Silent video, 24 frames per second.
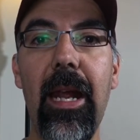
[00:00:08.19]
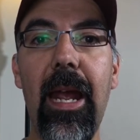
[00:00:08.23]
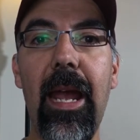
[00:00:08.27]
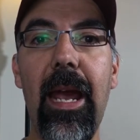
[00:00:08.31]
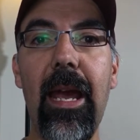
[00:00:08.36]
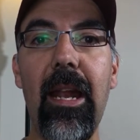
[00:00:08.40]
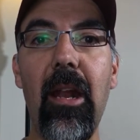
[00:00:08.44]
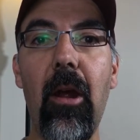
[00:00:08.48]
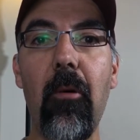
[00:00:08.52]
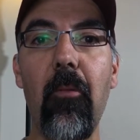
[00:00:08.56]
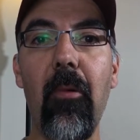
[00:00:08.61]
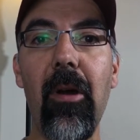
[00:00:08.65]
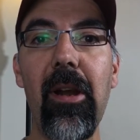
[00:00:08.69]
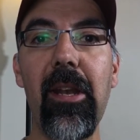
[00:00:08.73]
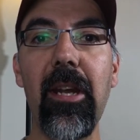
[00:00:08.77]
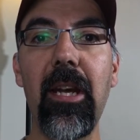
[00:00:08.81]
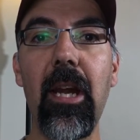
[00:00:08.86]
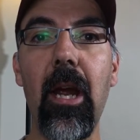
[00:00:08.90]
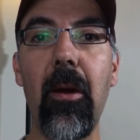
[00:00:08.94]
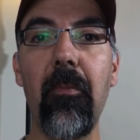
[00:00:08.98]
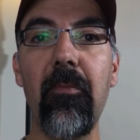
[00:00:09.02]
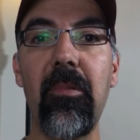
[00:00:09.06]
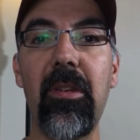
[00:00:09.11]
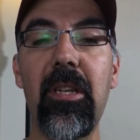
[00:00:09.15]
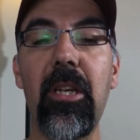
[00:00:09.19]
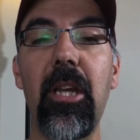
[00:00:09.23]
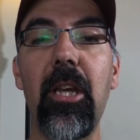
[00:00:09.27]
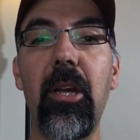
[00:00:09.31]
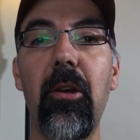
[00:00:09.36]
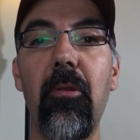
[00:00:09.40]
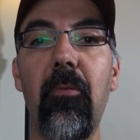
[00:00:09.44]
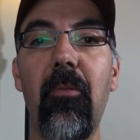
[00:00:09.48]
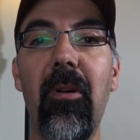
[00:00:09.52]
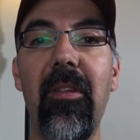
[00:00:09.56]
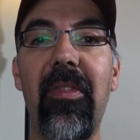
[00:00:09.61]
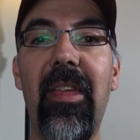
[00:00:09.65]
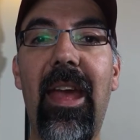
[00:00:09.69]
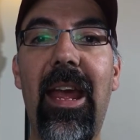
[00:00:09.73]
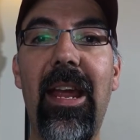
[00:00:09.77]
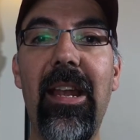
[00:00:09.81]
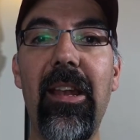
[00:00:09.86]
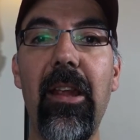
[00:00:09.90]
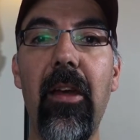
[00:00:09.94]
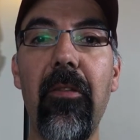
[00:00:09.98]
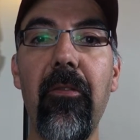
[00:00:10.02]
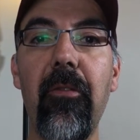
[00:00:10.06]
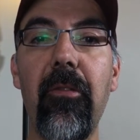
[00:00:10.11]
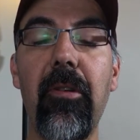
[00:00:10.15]
and I wanted to come to you with
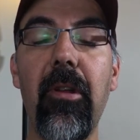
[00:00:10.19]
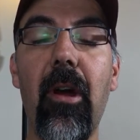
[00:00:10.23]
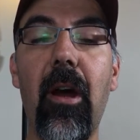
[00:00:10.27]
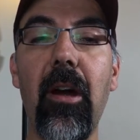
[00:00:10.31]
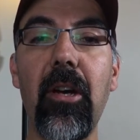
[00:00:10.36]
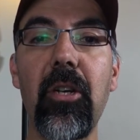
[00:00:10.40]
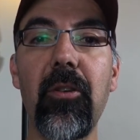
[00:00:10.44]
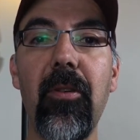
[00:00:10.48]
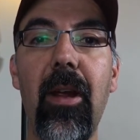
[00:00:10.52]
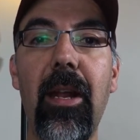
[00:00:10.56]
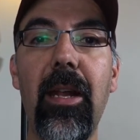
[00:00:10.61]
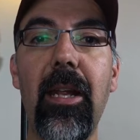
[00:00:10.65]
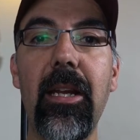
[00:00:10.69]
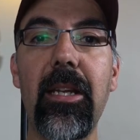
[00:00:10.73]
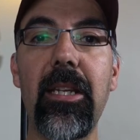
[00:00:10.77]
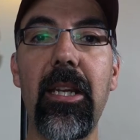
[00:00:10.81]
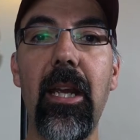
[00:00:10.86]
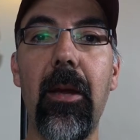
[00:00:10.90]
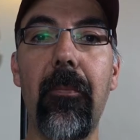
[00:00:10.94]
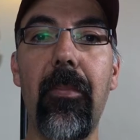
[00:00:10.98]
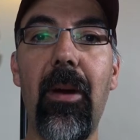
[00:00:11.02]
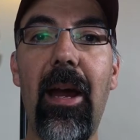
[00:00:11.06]
another dog training tip.